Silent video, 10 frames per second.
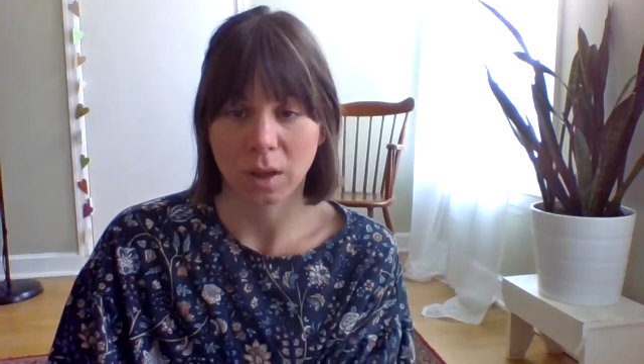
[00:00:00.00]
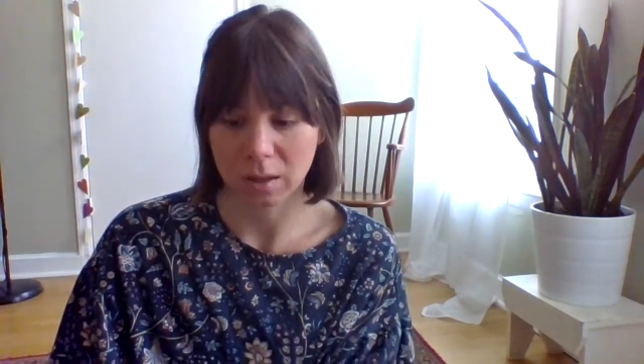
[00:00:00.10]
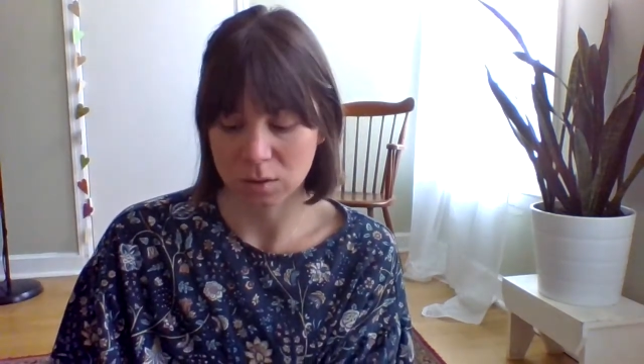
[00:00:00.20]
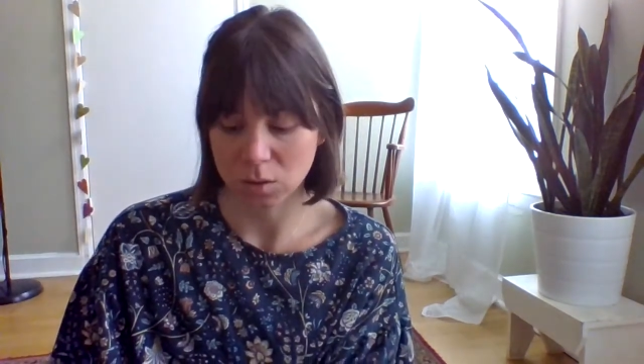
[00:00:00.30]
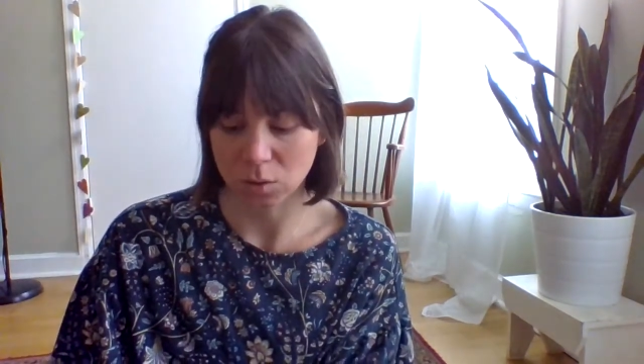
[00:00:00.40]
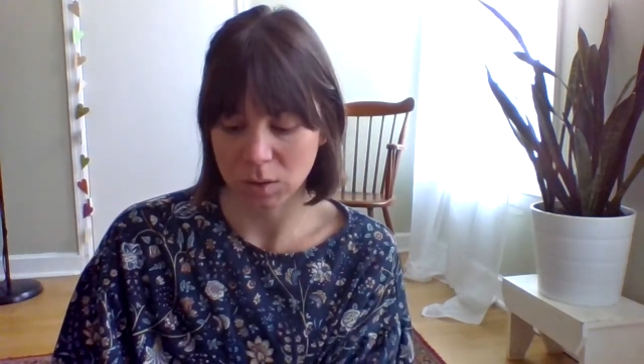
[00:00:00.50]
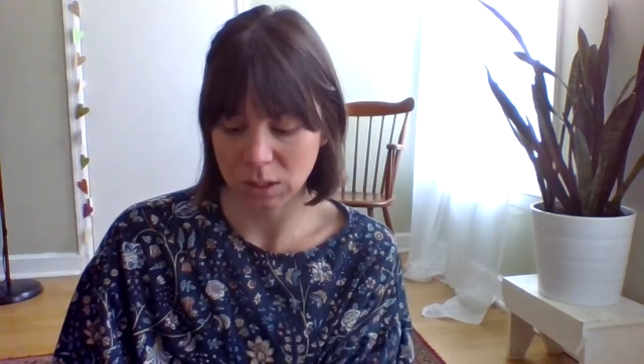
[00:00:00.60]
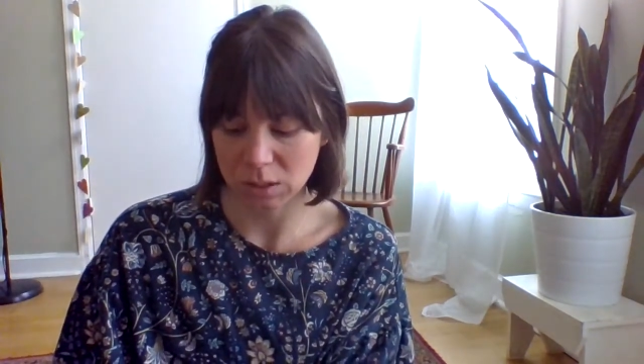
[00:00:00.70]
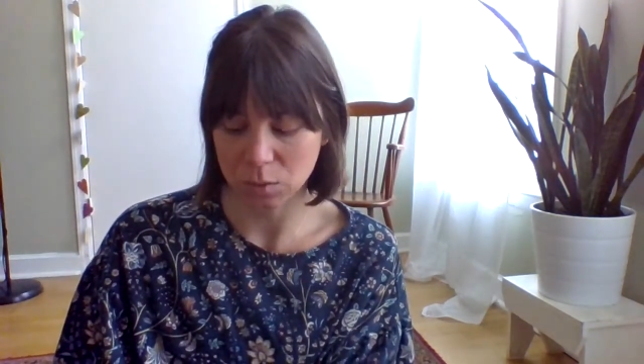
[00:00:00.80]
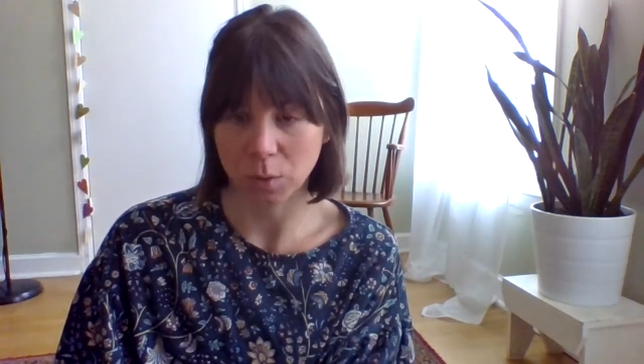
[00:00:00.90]
And so
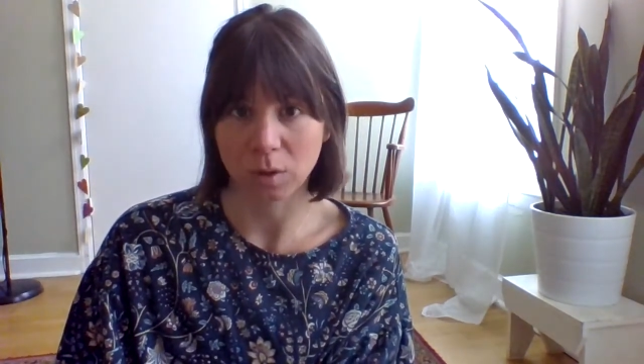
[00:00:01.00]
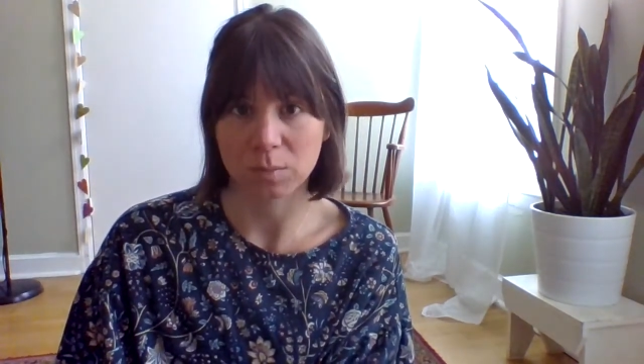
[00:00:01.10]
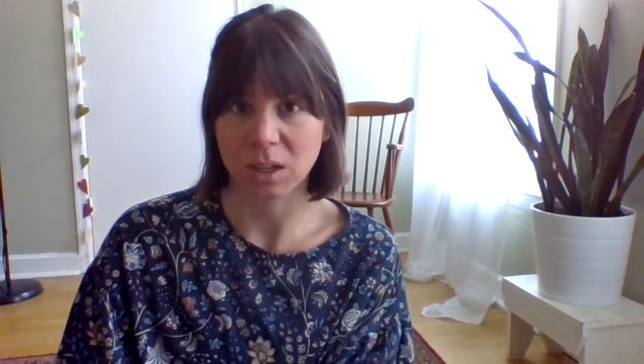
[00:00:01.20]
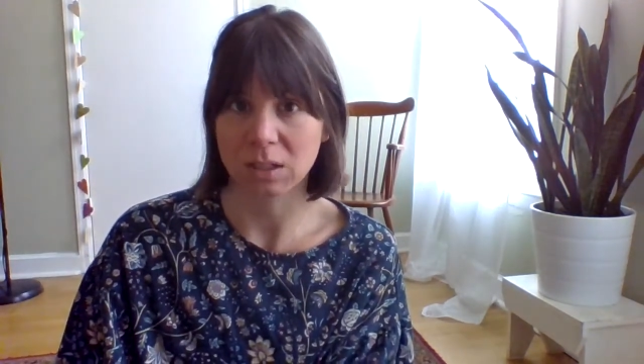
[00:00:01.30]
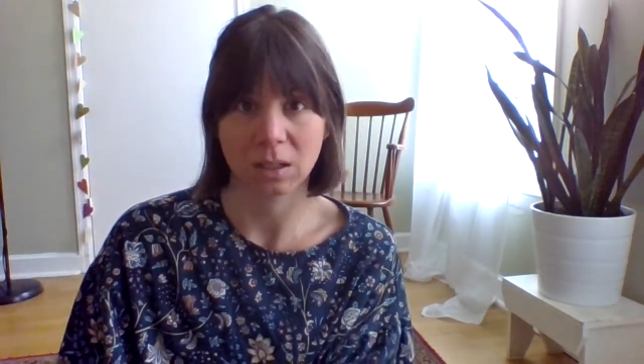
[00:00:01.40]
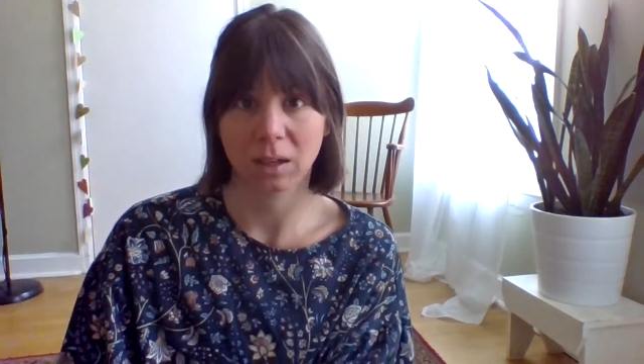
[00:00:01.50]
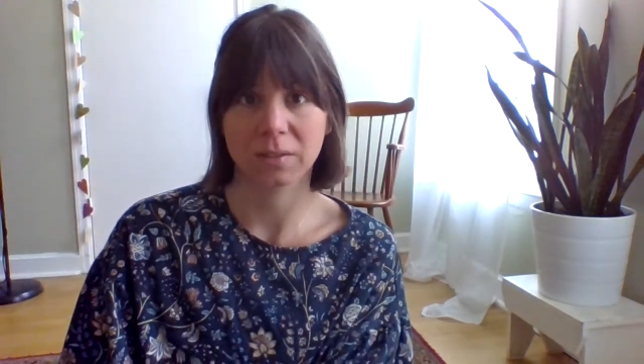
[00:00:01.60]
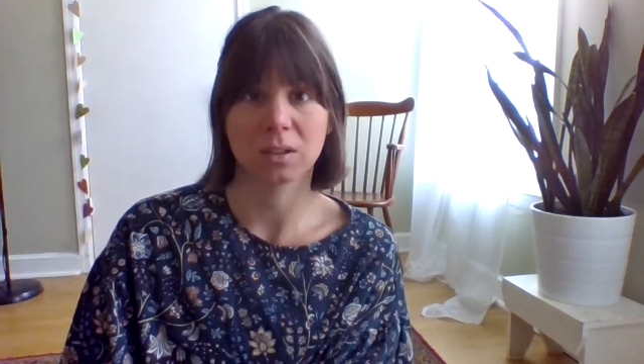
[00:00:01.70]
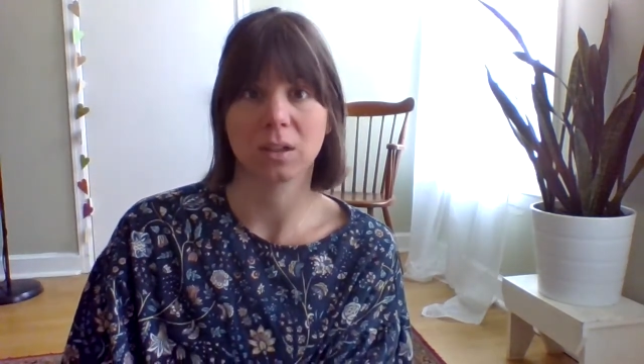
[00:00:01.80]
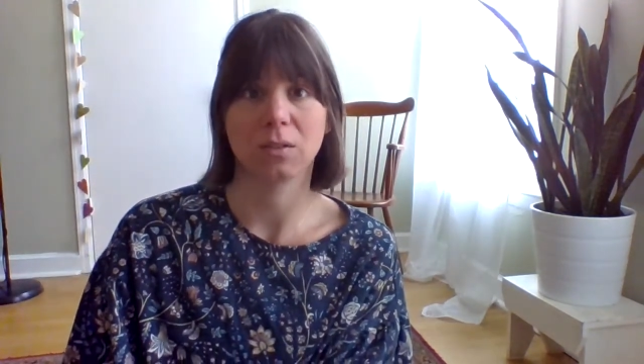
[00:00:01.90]
these worms, I didn't have
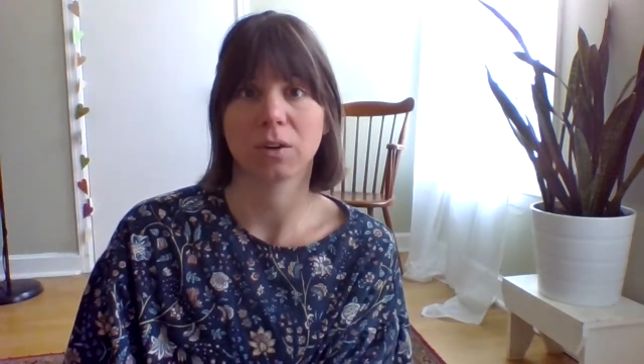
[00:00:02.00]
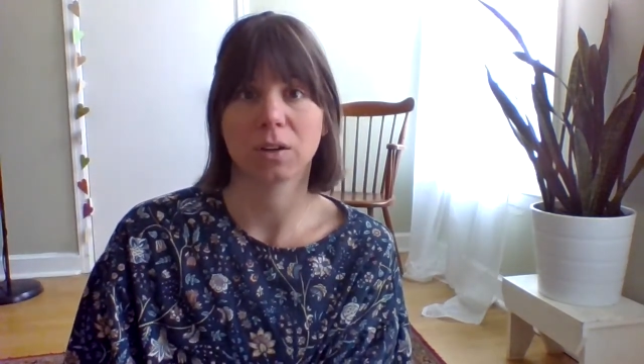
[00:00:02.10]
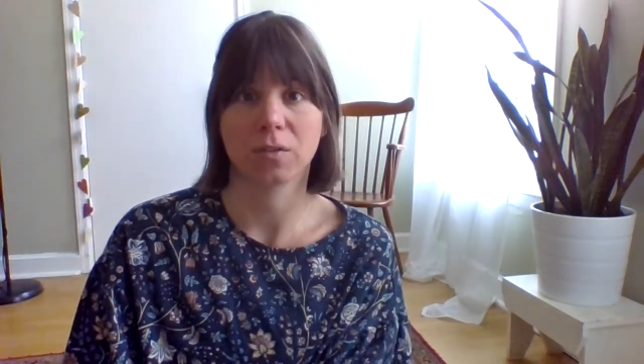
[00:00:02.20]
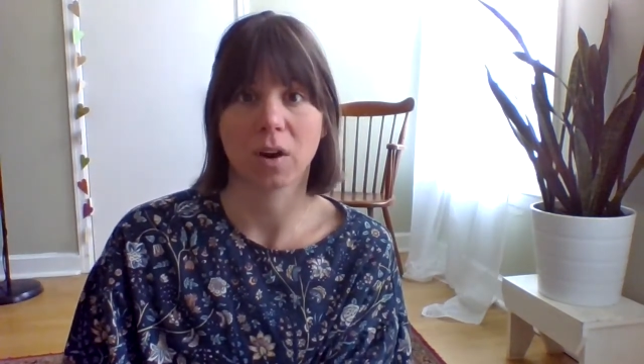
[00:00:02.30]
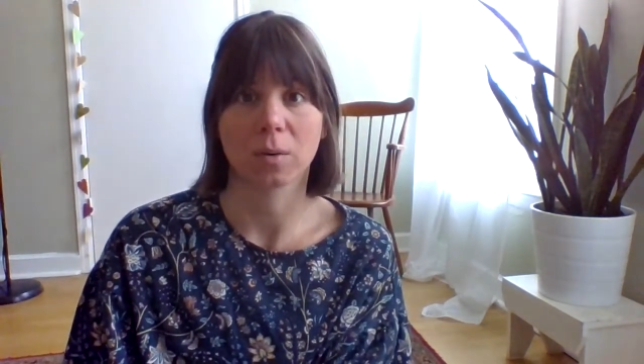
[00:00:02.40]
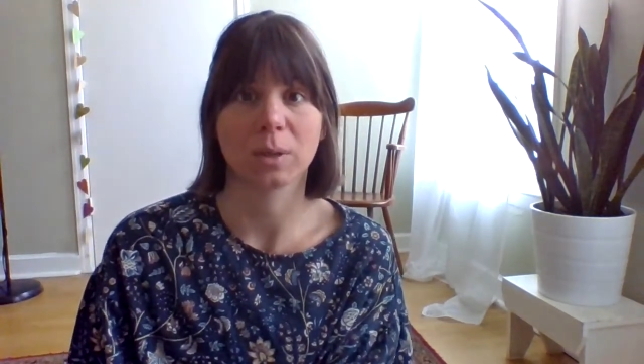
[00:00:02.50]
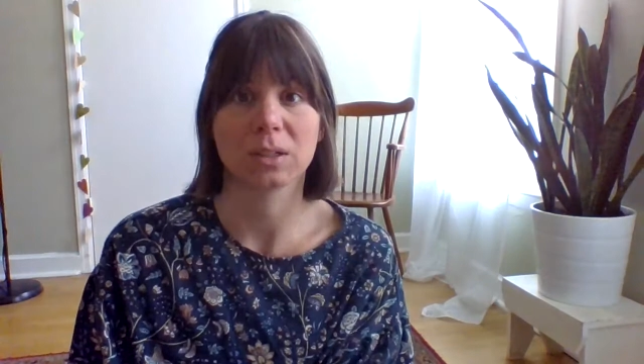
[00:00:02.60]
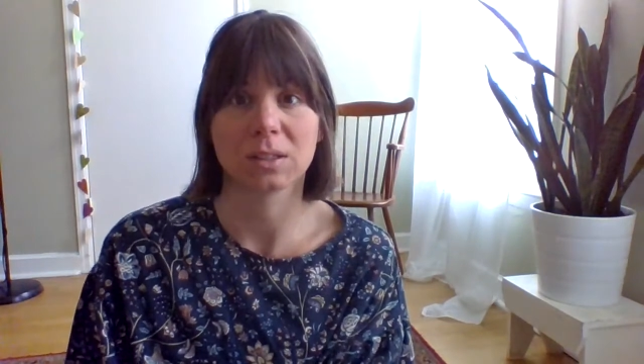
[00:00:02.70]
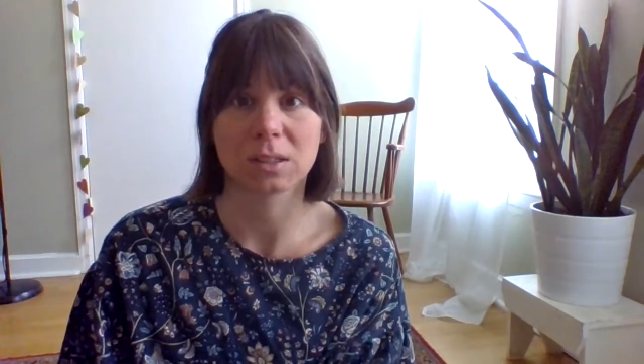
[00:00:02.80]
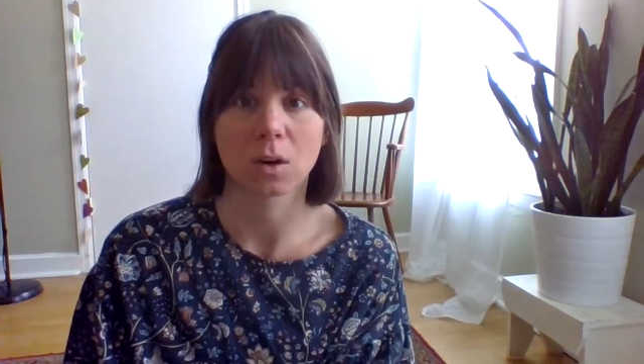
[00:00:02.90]
to dig very far
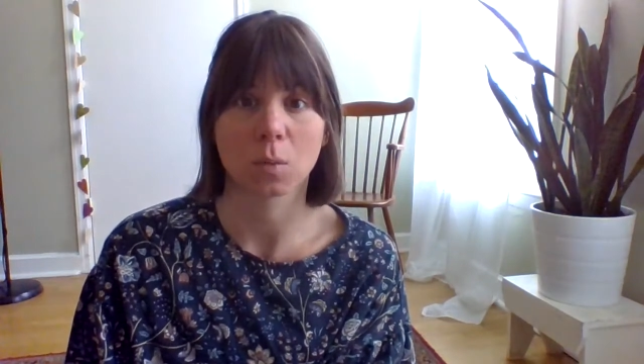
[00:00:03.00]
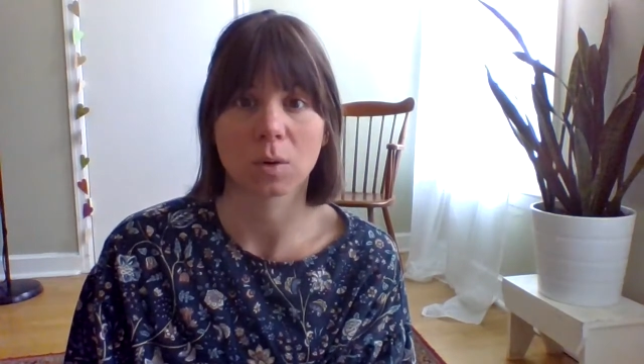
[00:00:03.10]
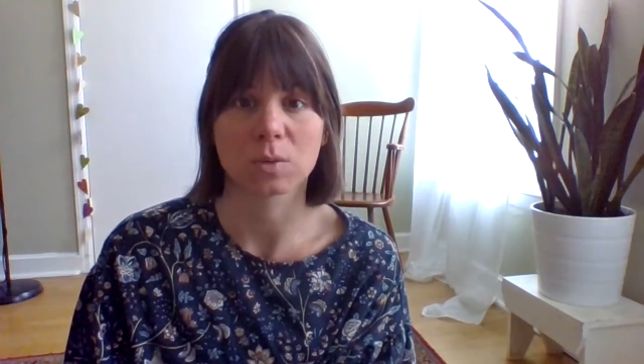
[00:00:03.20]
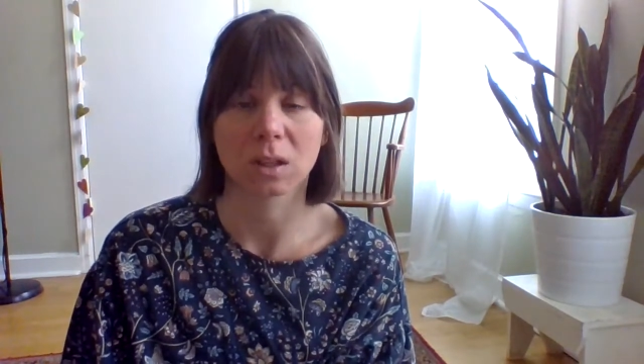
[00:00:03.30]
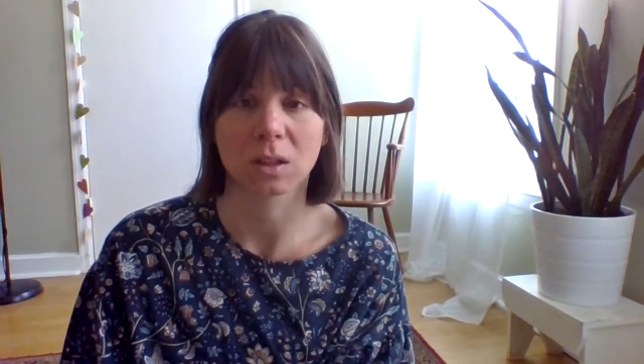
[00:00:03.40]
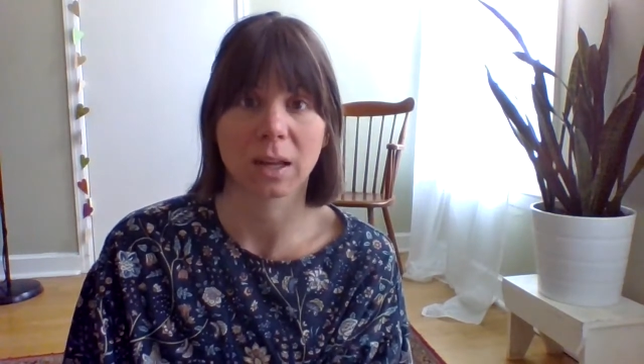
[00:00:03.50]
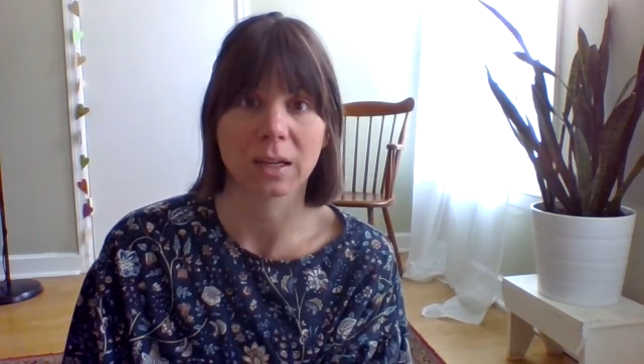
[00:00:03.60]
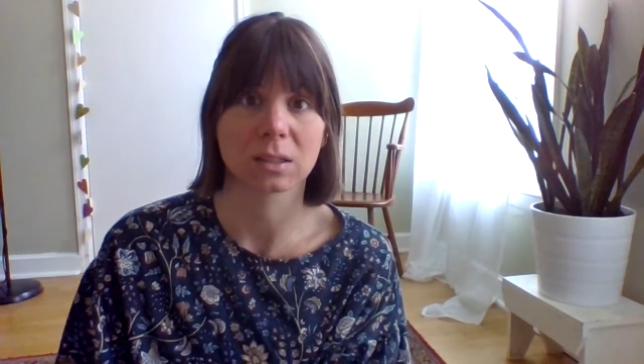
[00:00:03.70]
because these are worms that like